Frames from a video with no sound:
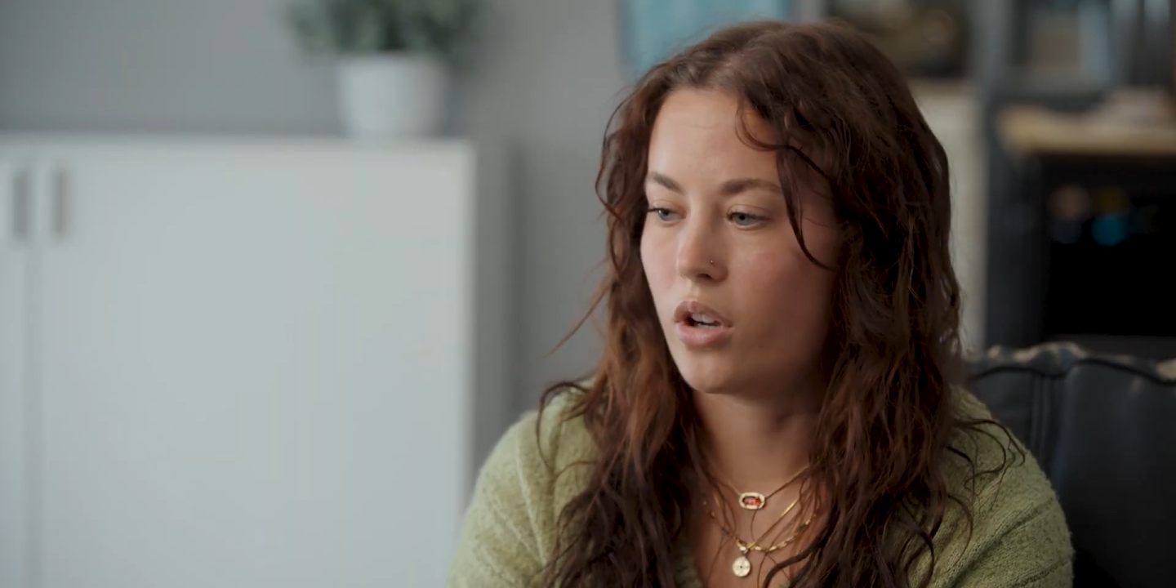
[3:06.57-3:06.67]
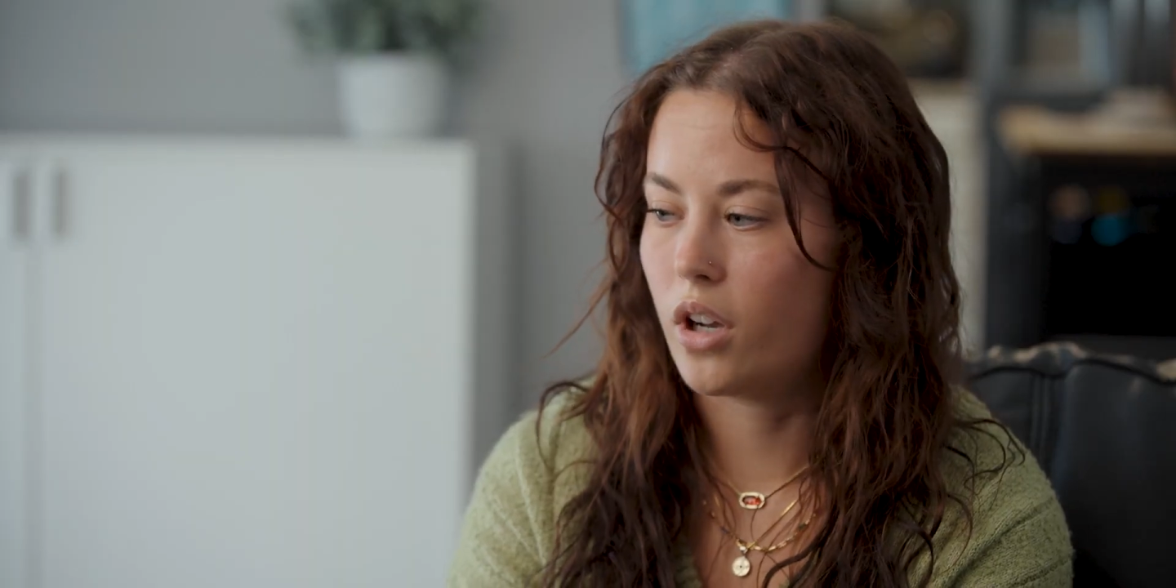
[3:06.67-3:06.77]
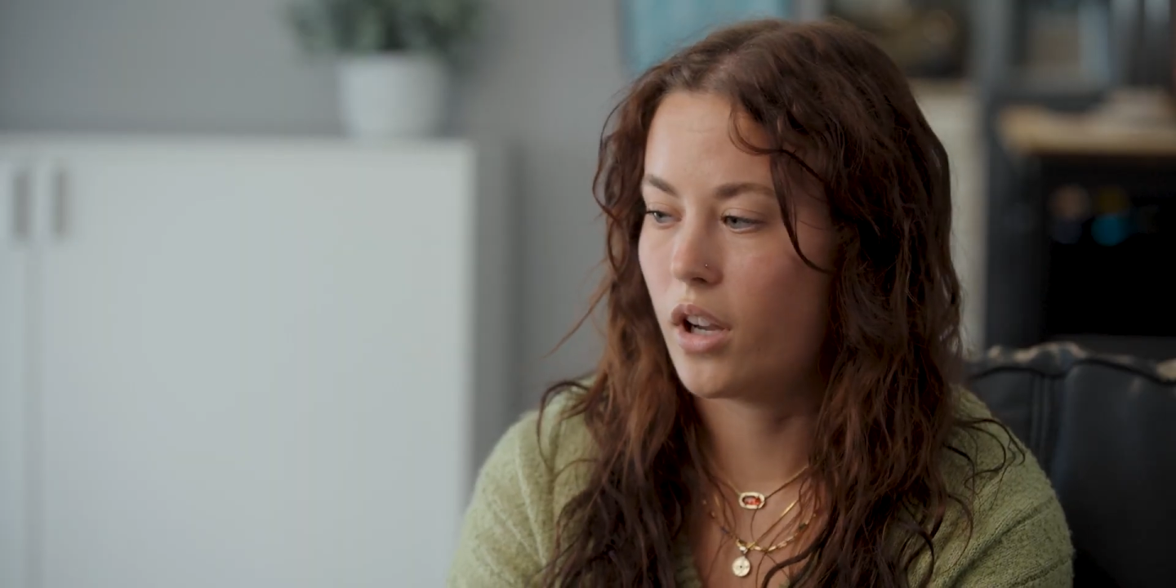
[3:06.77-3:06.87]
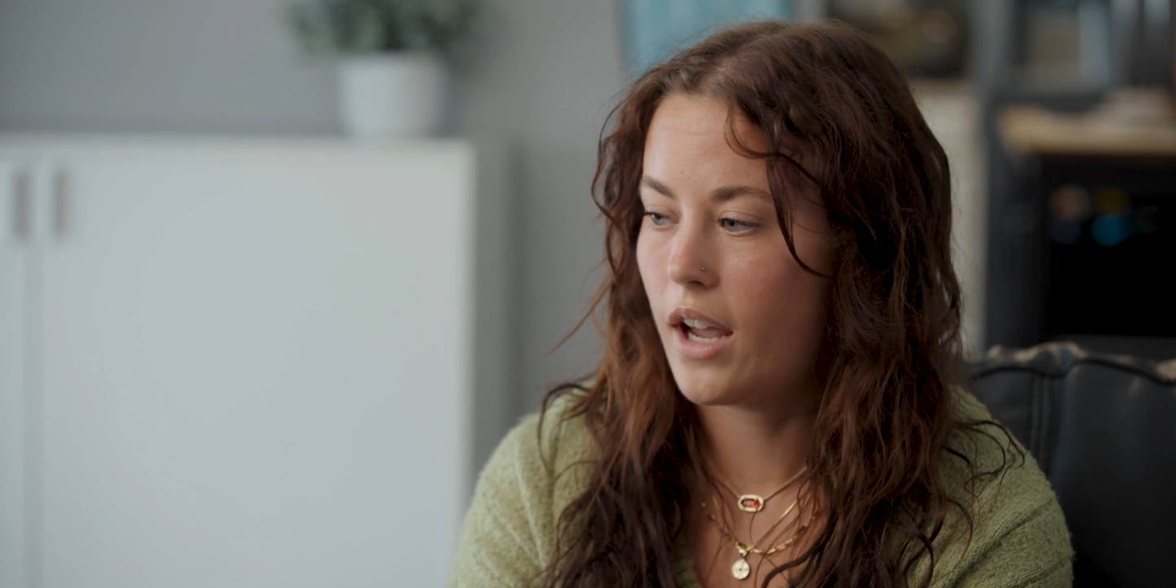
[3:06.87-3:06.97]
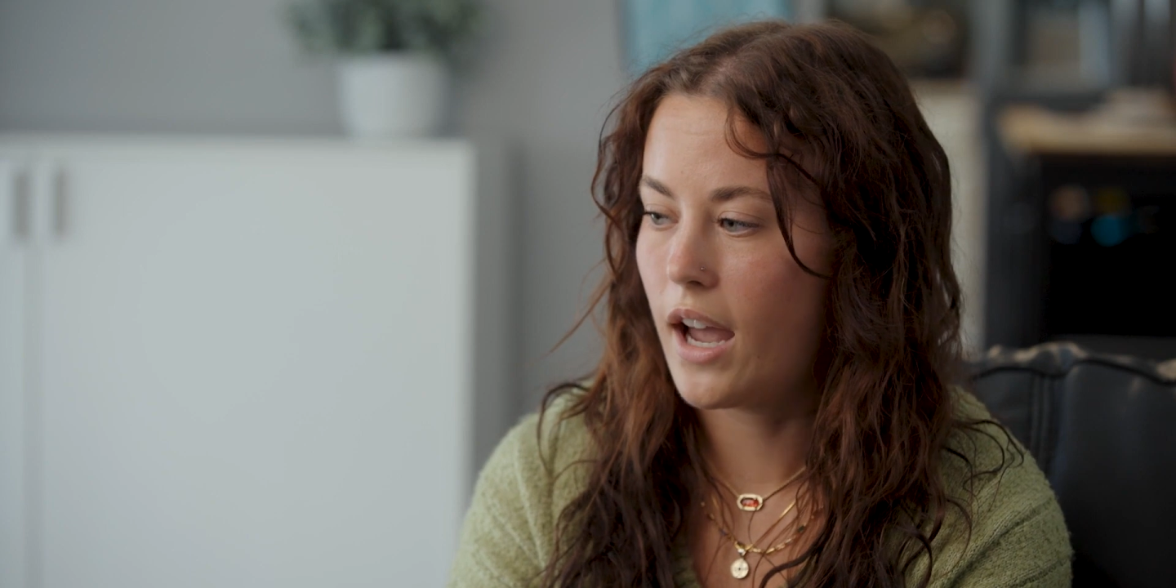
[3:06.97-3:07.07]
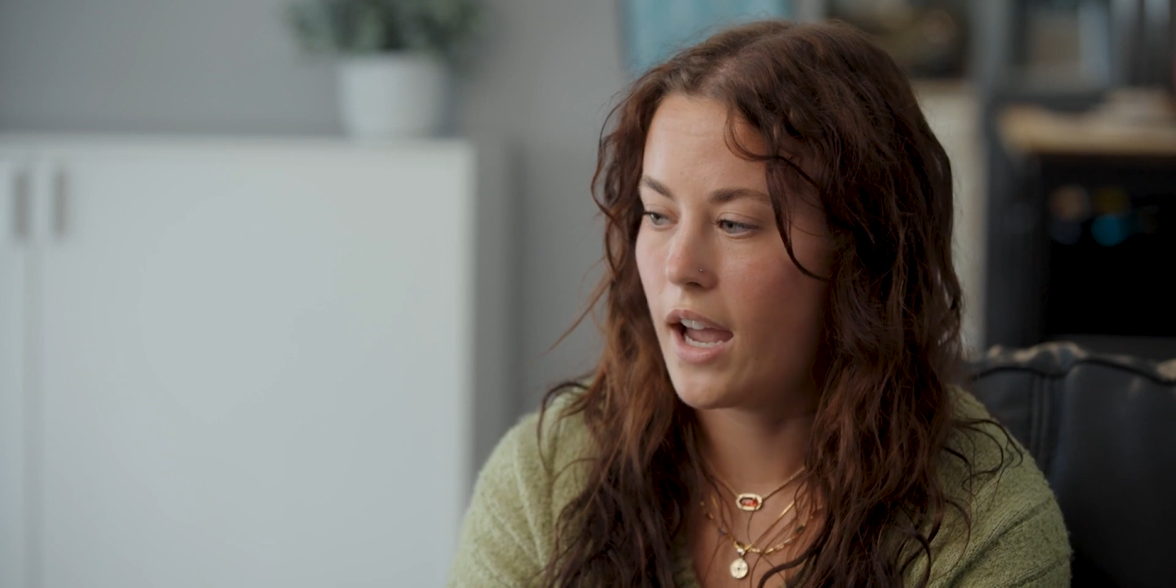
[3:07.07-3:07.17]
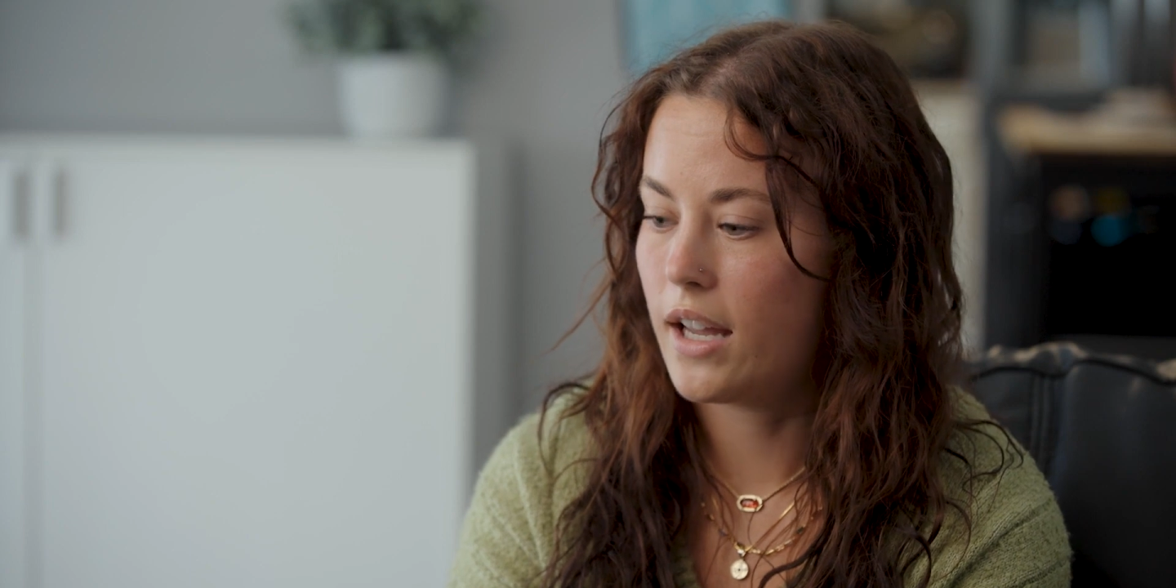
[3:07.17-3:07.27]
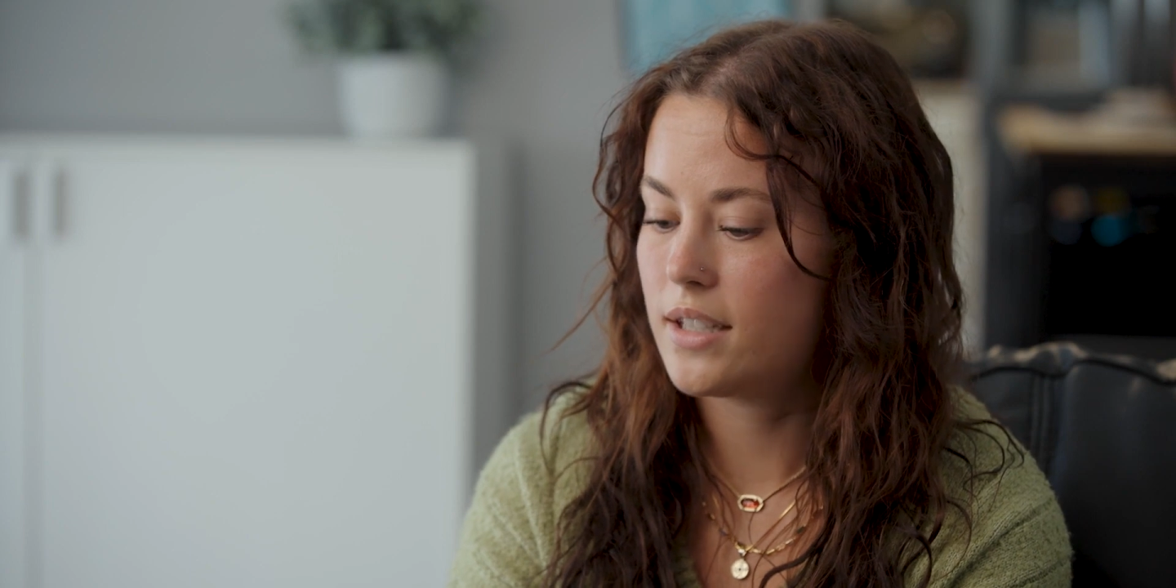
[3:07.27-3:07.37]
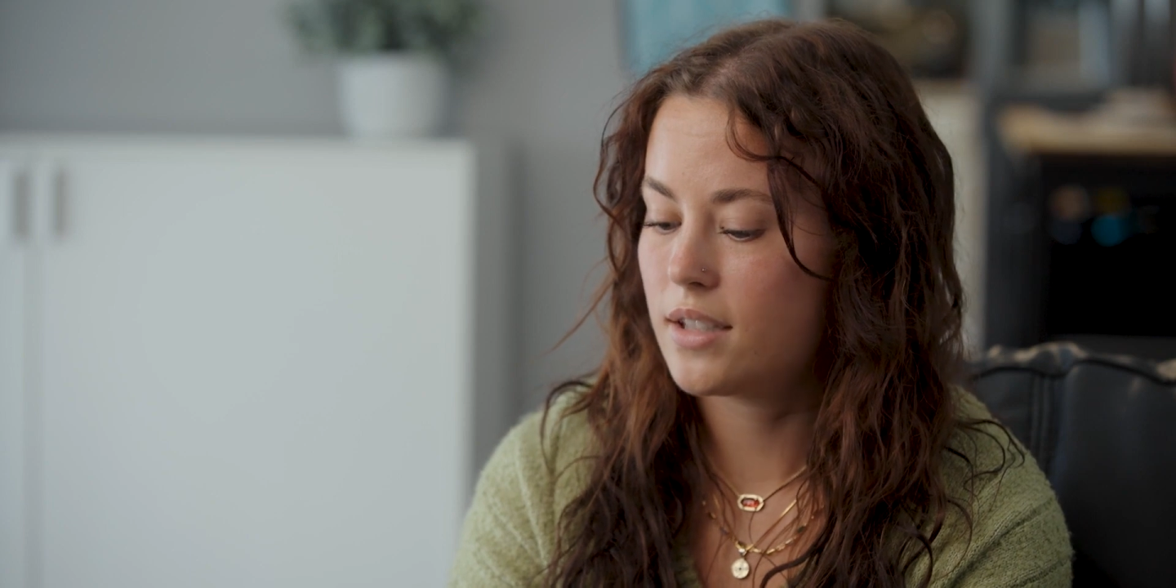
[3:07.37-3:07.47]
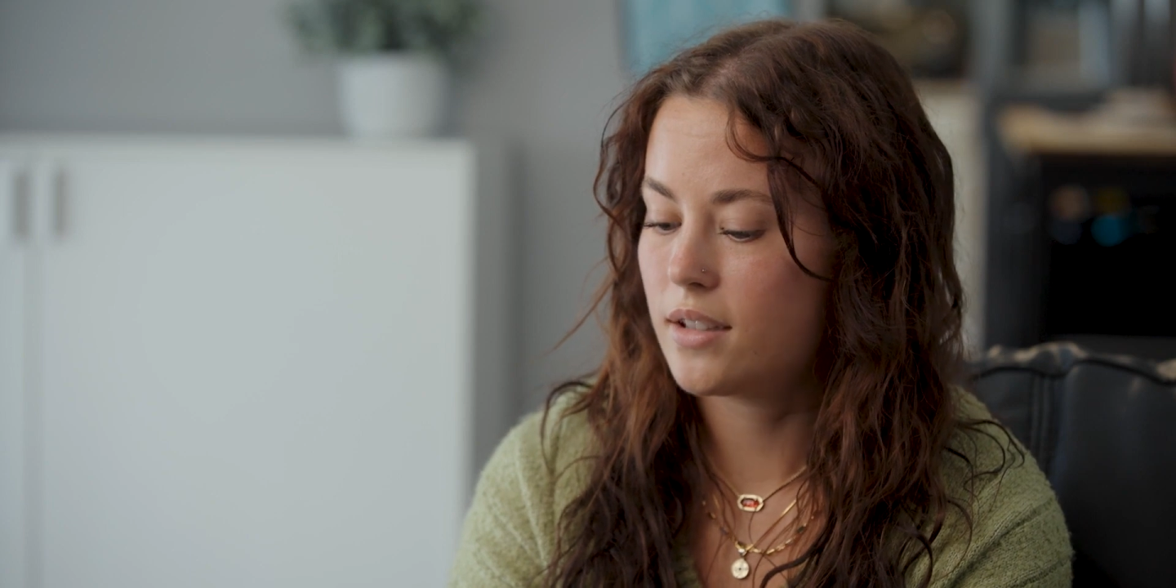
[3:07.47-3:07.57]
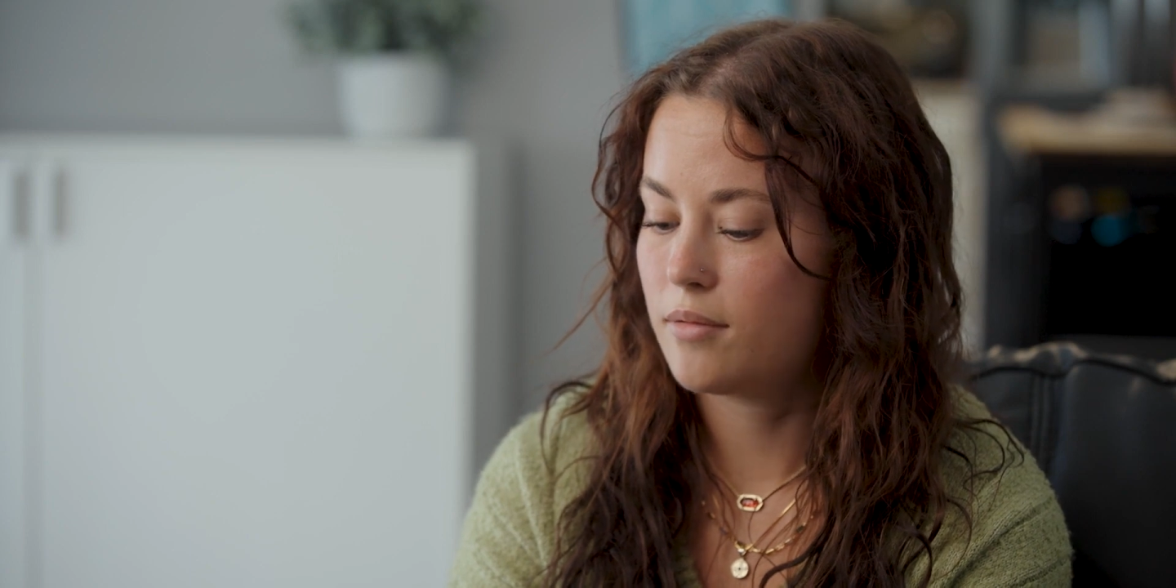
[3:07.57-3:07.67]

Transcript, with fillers: good at